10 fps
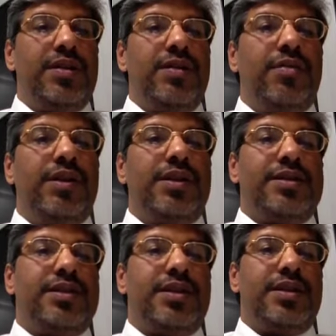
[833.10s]
Quality
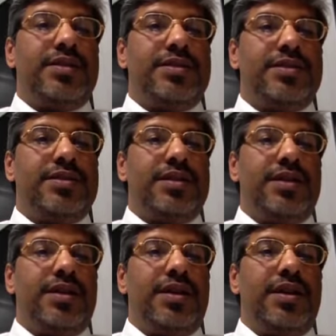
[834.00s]
circles
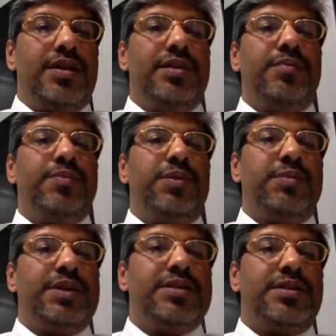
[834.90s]
are the
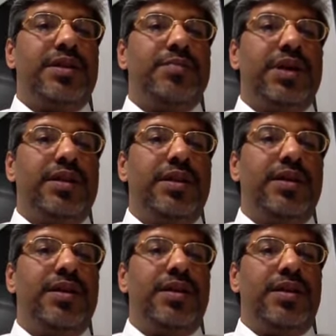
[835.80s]
improvements done by the
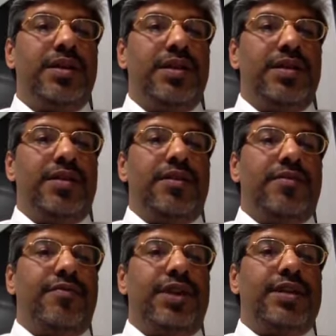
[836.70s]

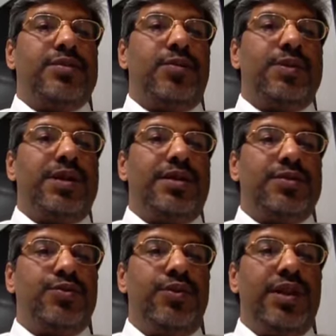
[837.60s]
various operators
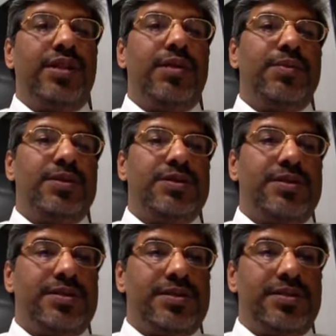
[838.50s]
who run the
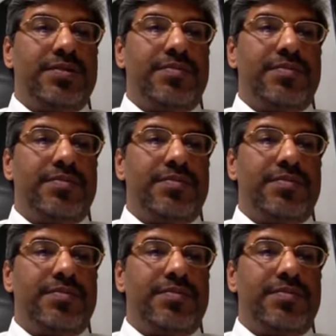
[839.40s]
processes.